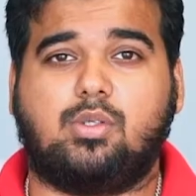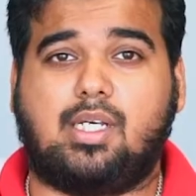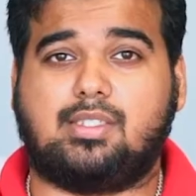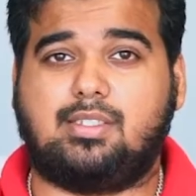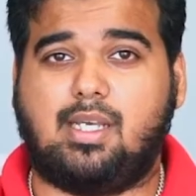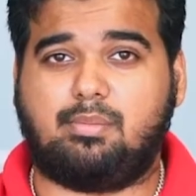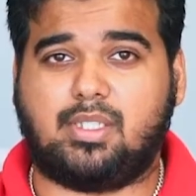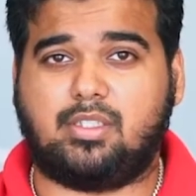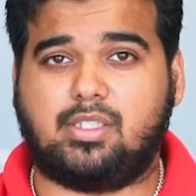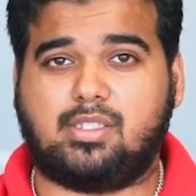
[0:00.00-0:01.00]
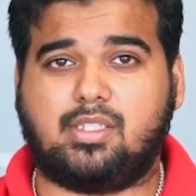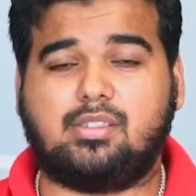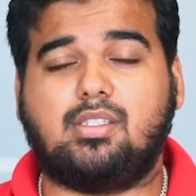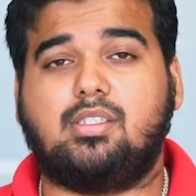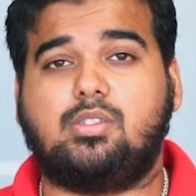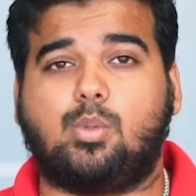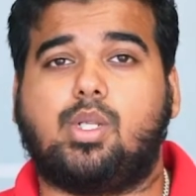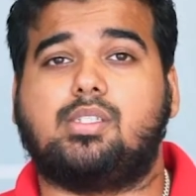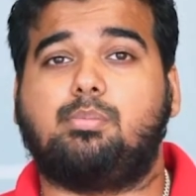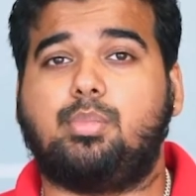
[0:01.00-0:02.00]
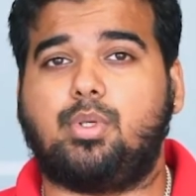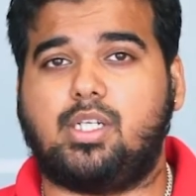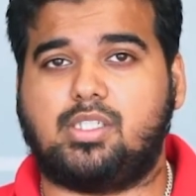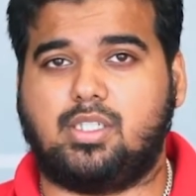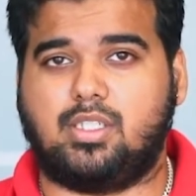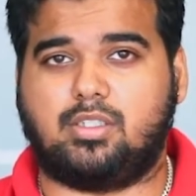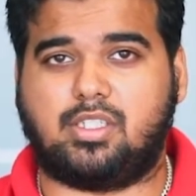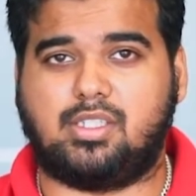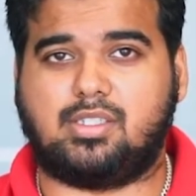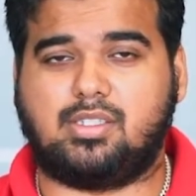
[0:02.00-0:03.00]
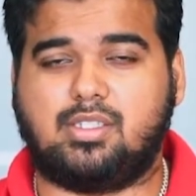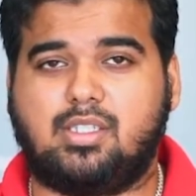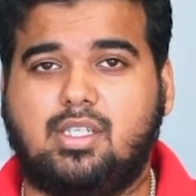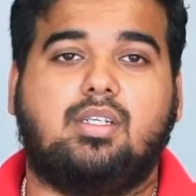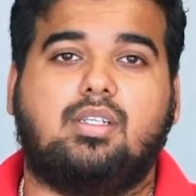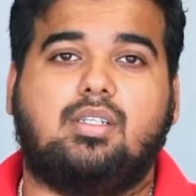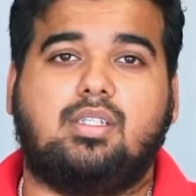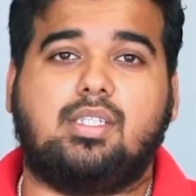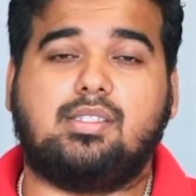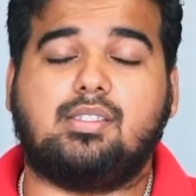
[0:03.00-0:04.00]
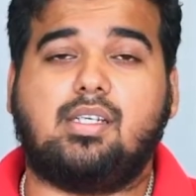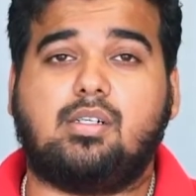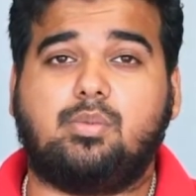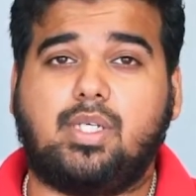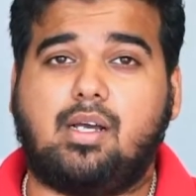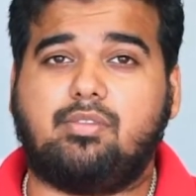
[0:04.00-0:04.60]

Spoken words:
as depth increases, so does pressure increase. This is how we have the